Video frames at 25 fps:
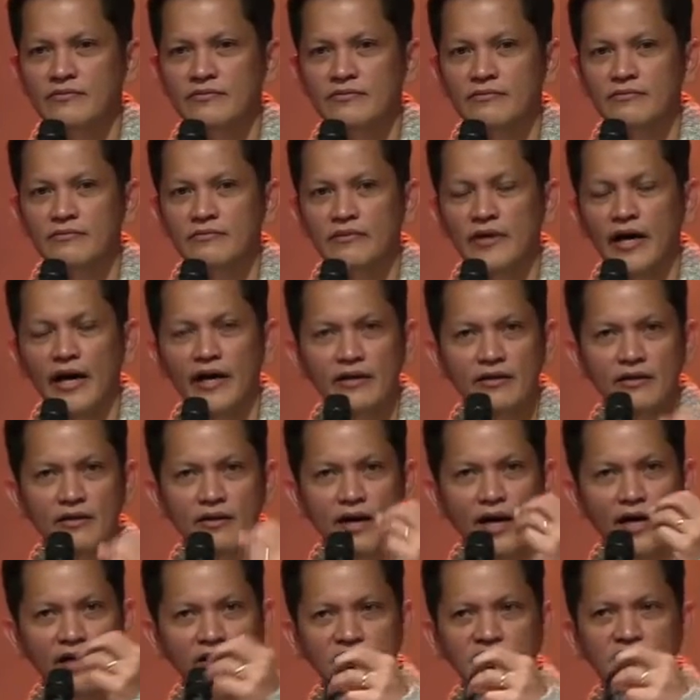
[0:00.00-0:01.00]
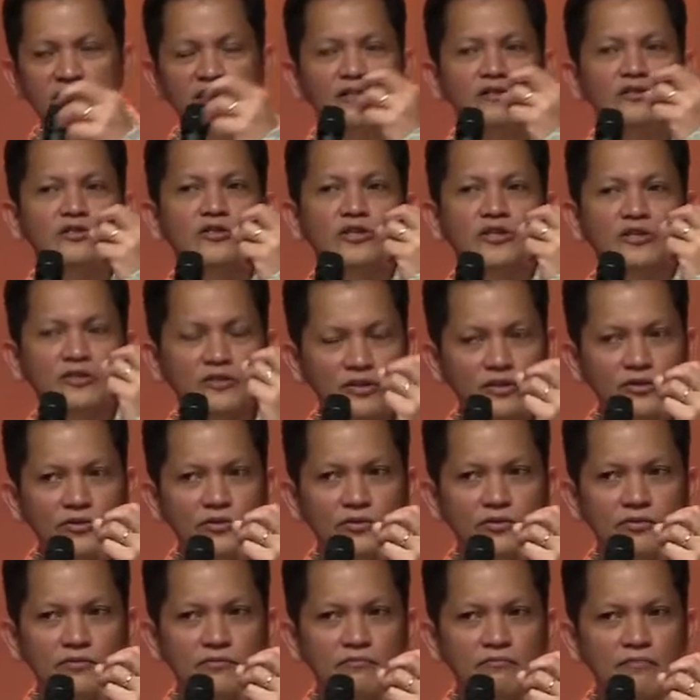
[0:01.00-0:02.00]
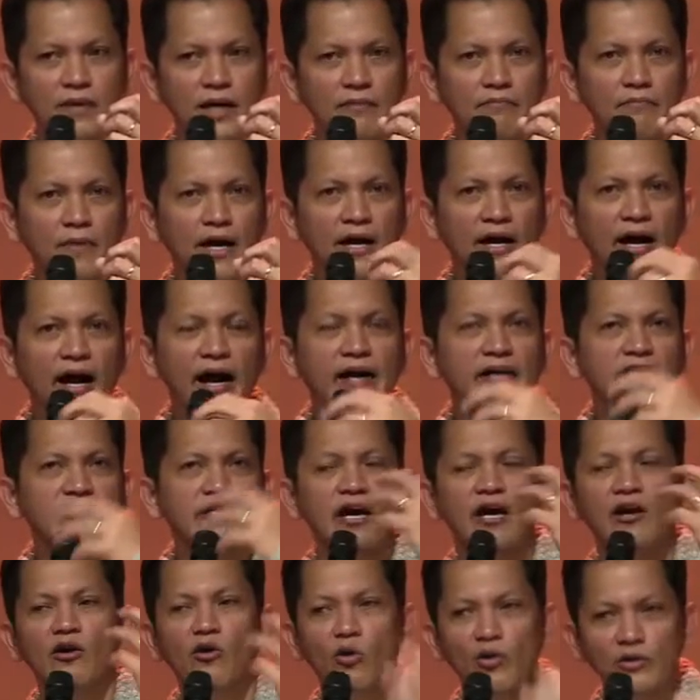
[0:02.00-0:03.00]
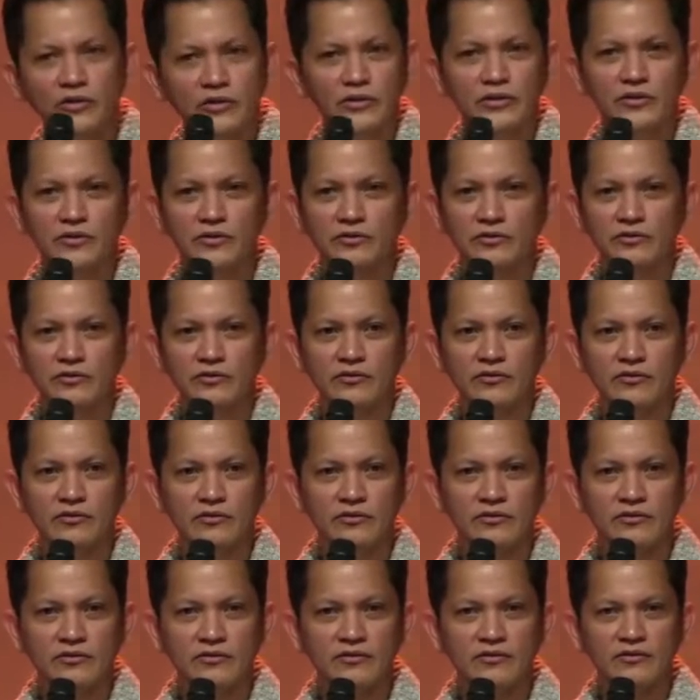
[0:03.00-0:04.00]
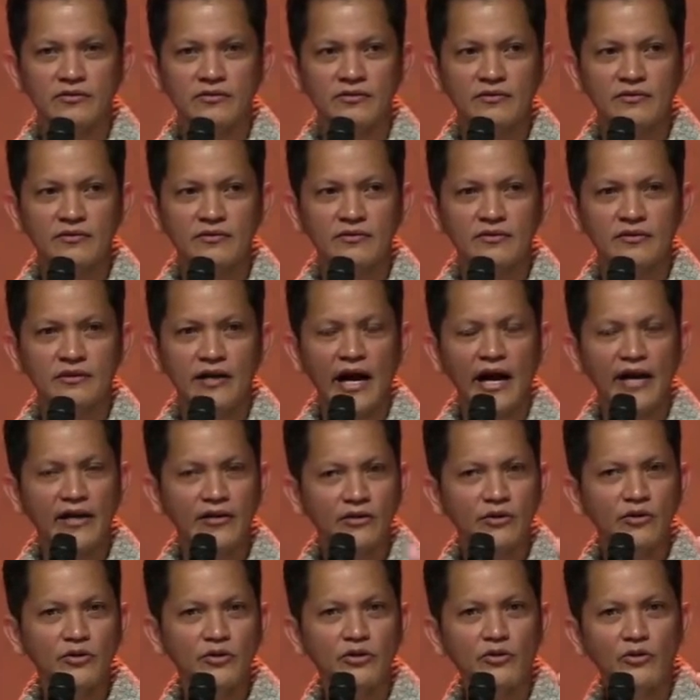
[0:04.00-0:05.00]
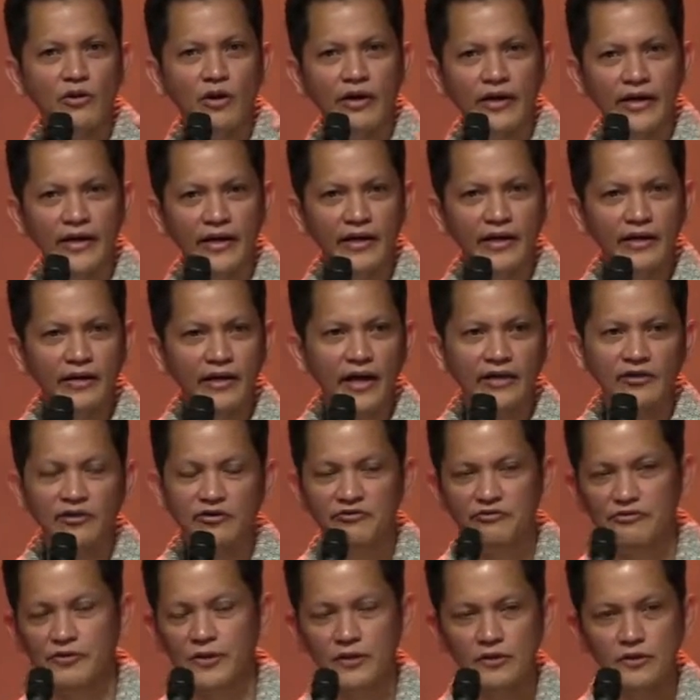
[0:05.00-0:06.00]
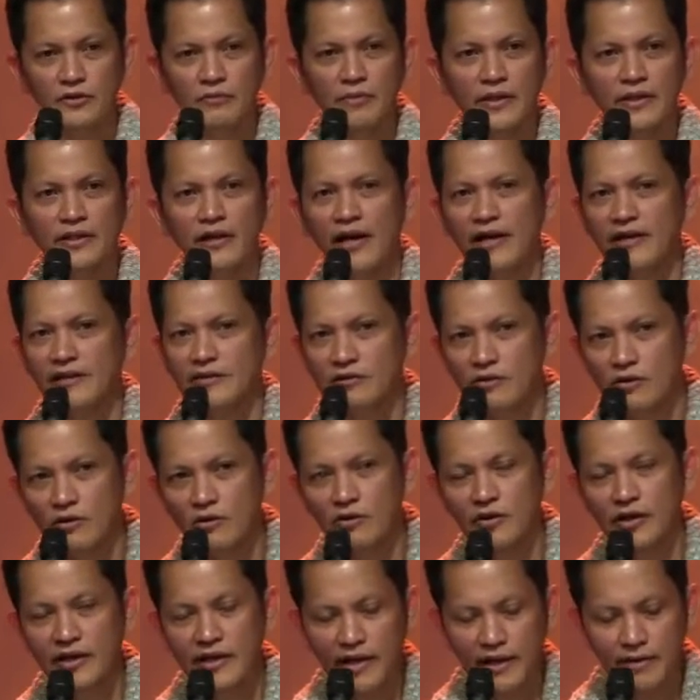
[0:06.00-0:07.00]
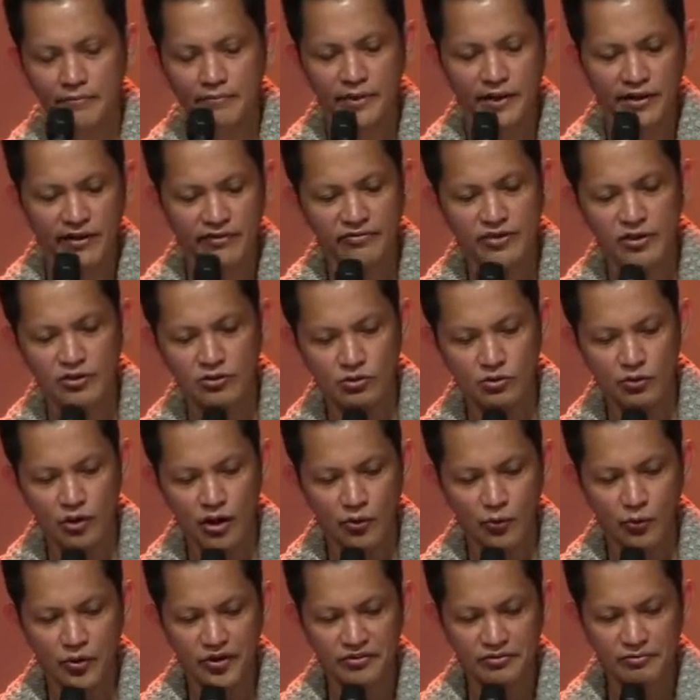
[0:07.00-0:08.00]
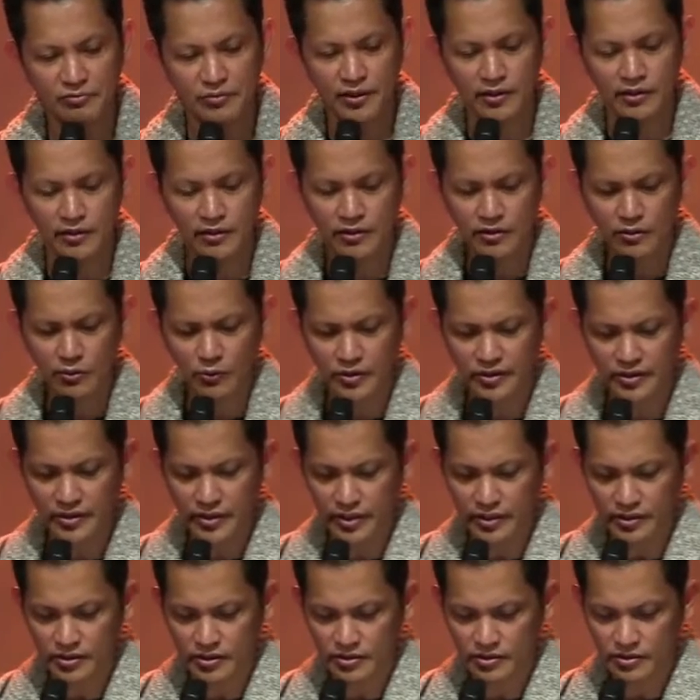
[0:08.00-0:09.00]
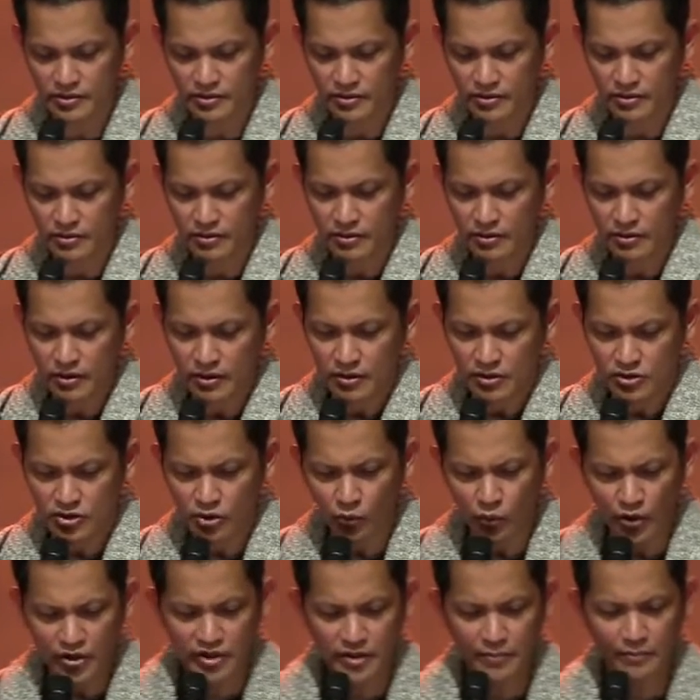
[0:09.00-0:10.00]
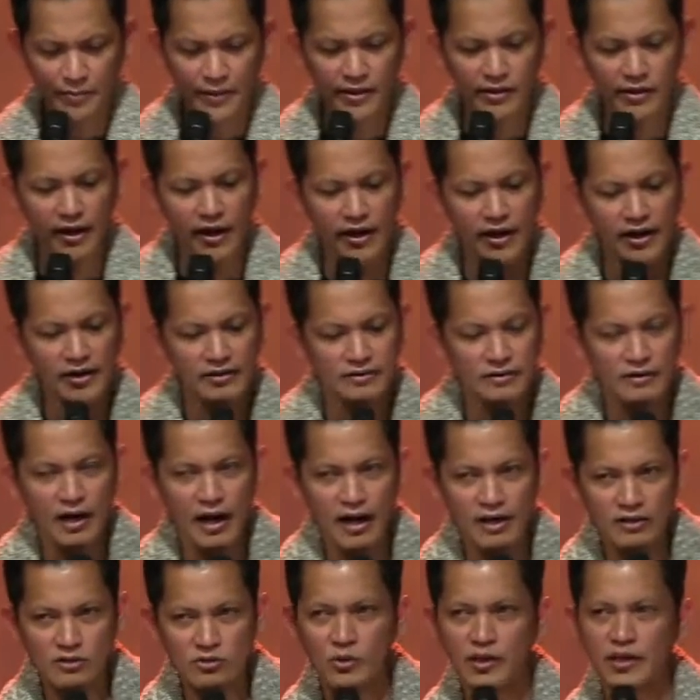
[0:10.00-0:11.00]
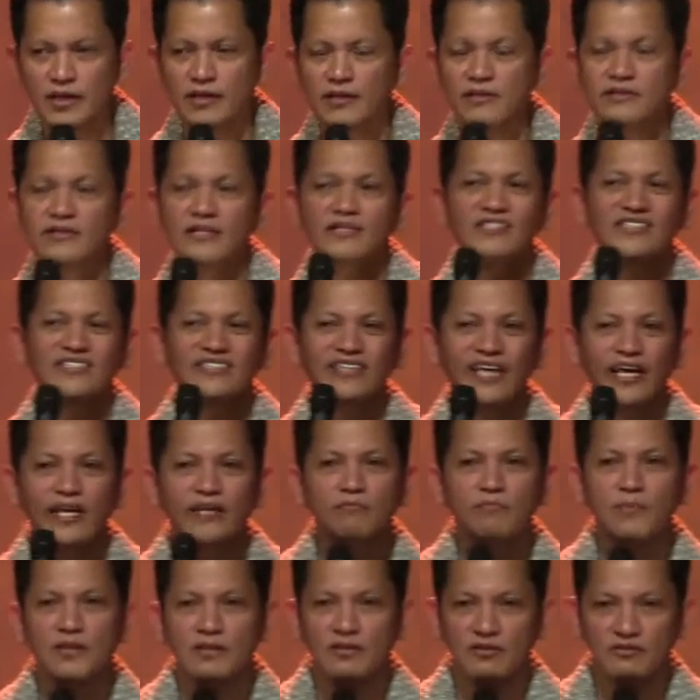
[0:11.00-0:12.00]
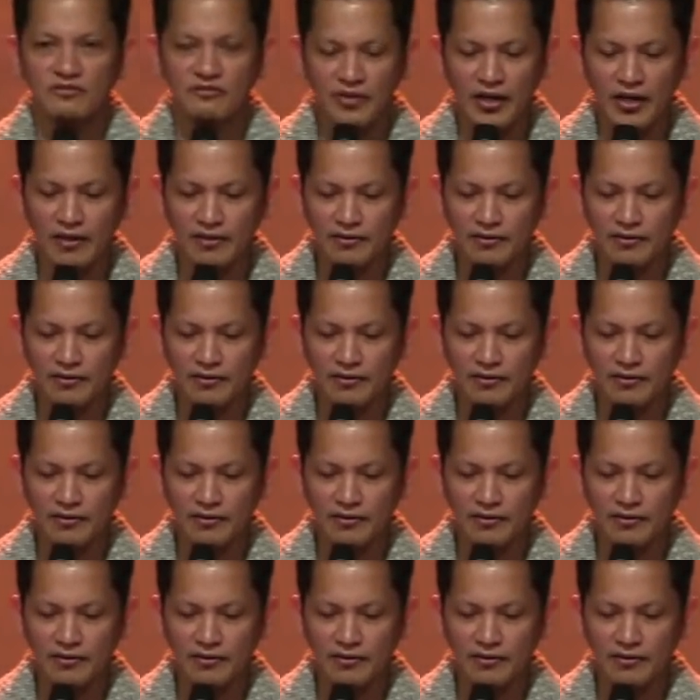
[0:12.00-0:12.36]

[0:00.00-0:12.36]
I, I still turn to you. My, my eyes are on you. I know you are here. I don't feel you, but I know and I believe that you are with me with this. So worshiping God actually is a statement of faith.